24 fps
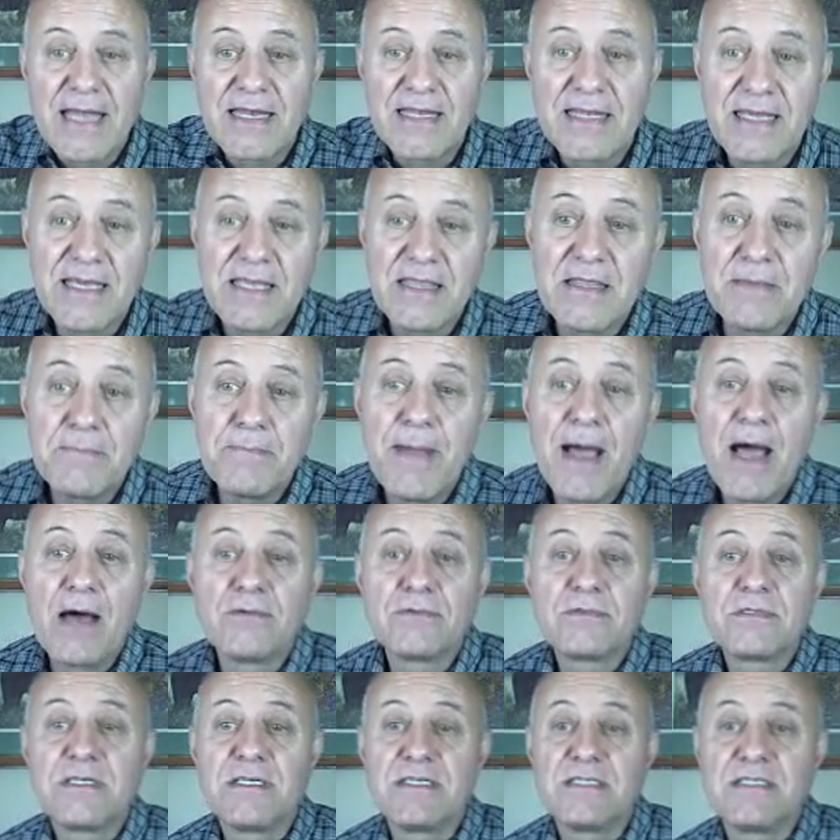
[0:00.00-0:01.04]
And in the
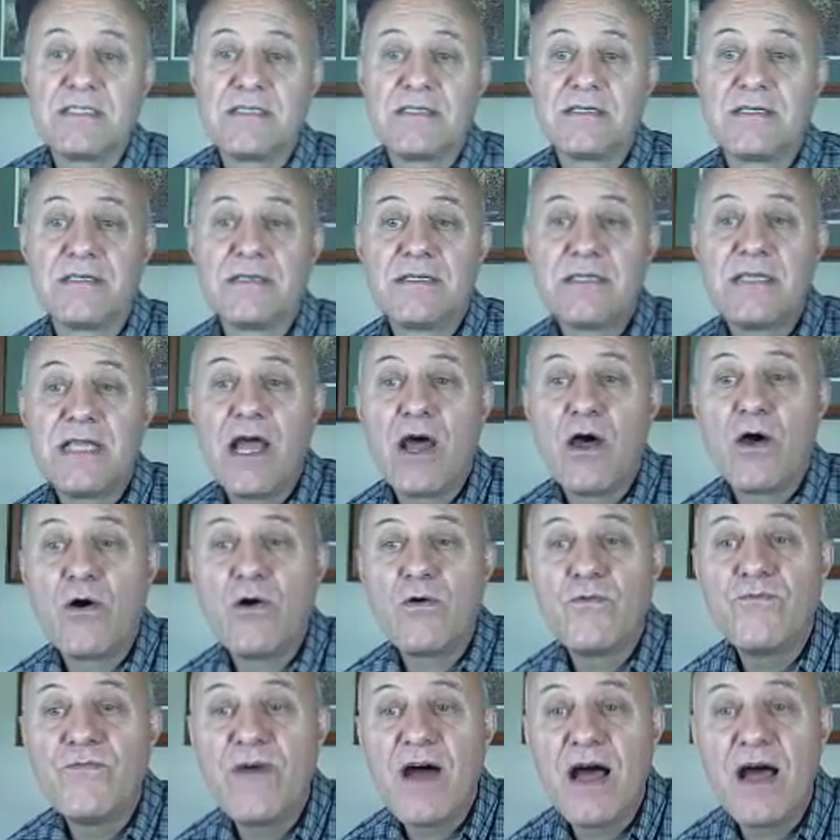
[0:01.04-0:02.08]
mountain,
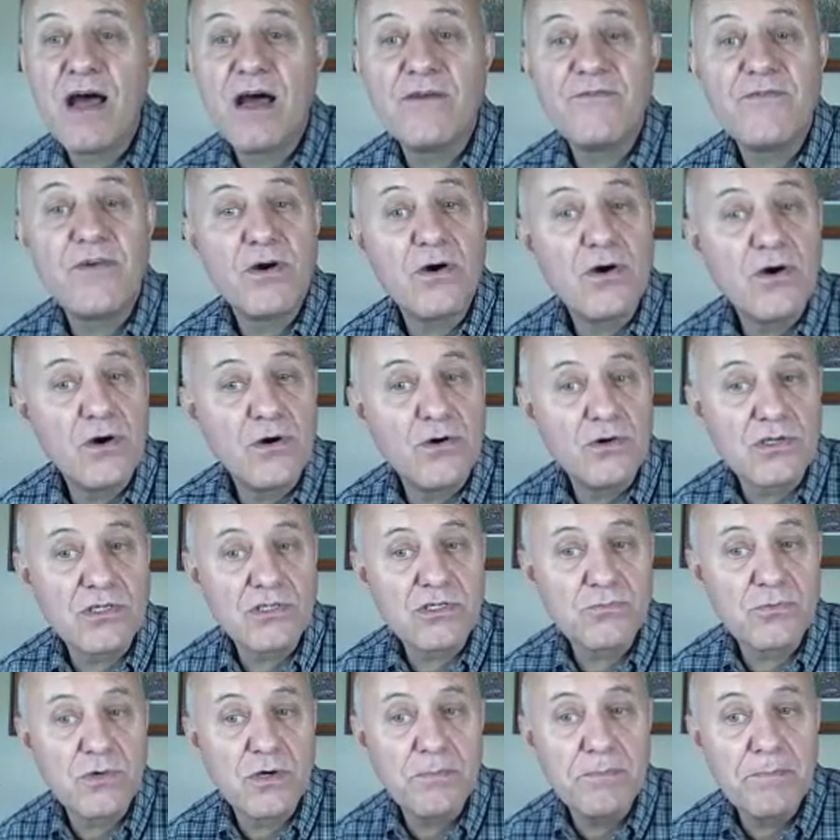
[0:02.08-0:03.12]
Jehovah of
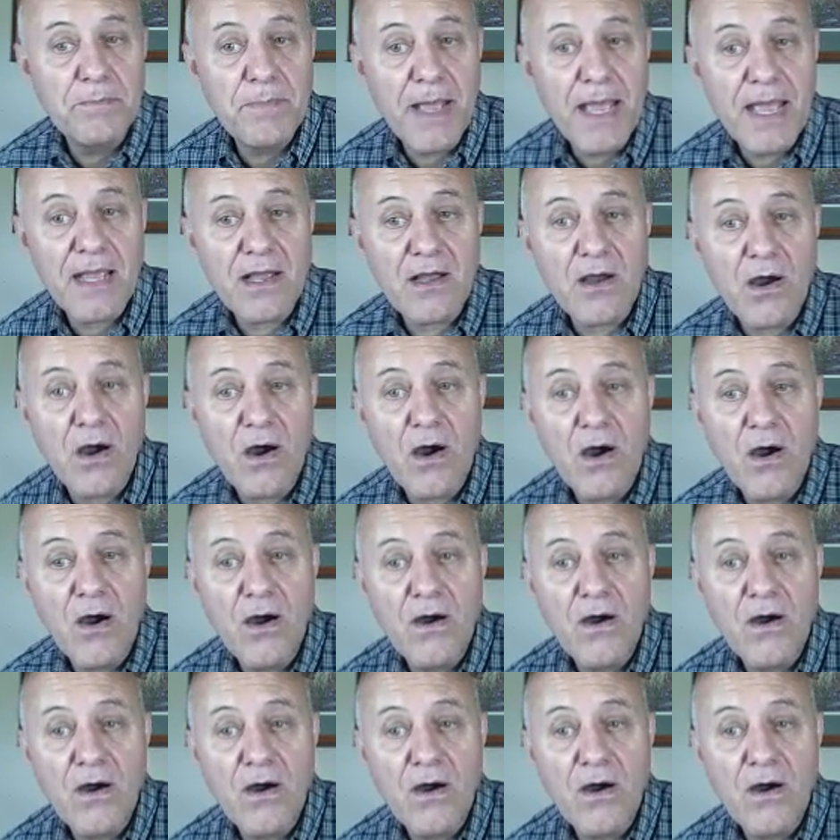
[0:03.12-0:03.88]
hosts will make